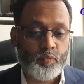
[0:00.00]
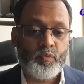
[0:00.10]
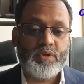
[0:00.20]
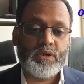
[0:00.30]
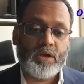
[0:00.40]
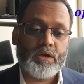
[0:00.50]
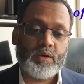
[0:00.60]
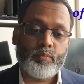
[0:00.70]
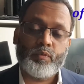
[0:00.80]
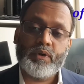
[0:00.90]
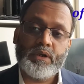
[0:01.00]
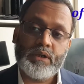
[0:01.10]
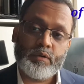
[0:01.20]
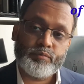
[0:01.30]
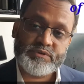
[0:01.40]
We are providing
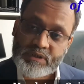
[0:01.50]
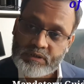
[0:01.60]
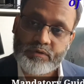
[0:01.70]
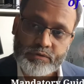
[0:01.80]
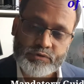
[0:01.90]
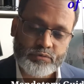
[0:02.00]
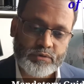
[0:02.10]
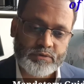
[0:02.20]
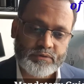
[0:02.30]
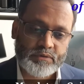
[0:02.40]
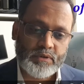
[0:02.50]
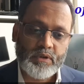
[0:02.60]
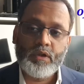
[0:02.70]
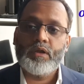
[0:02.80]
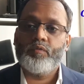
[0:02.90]
an objective assurance.
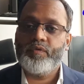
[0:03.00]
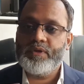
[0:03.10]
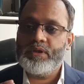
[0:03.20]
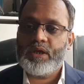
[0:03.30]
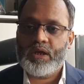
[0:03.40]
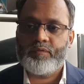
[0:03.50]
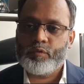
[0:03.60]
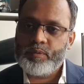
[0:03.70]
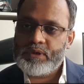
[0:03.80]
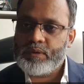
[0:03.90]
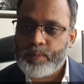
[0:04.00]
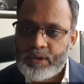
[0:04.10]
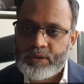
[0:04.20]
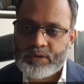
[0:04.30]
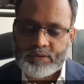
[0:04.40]
We have to be
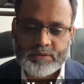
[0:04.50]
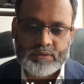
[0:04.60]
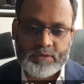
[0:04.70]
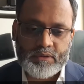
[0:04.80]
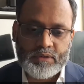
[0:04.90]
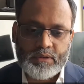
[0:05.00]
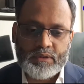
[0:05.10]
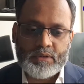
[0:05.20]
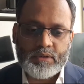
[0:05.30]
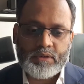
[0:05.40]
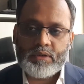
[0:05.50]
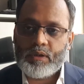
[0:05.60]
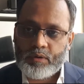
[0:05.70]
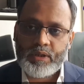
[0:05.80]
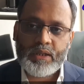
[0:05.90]
independent.
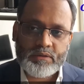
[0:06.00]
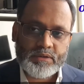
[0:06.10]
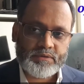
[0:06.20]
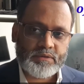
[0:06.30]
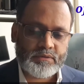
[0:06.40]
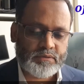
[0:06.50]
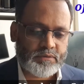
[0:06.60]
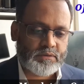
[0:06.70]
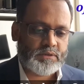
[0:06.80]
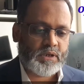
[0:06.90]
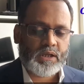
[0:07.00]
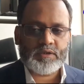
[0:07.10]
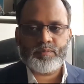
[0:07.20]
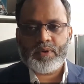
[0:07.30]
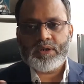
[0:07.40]
Okay, and this is the
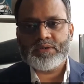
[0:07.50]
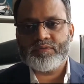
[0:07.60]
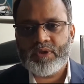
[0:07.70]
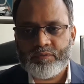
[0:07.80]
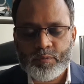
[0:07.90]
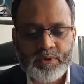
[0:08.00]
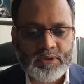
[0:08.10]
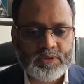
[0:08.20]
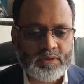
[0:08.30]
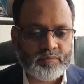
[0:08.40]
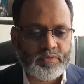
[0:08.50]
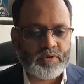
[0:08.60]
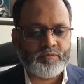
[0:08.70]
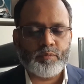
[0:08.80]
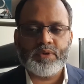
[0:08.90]
last part is we have
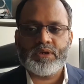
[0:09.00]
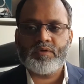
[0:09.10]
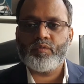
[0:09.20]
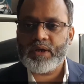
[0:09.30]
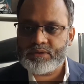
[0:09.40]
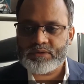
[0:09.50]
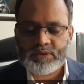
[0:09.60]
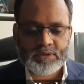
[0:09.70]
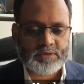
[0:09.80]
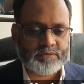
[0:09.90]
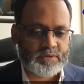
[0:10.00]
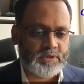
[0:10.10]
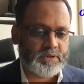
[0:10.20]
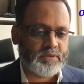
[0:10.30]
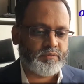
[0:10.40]
to be an advisor and
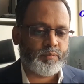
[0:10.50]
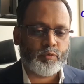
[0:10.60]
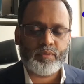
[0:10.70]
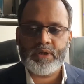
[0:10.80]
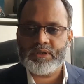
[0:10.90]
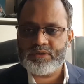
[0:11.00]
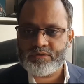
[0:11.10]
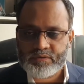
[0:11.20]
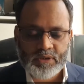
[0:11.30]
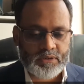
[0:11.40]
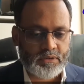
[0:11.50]
consultant. We are providing insight.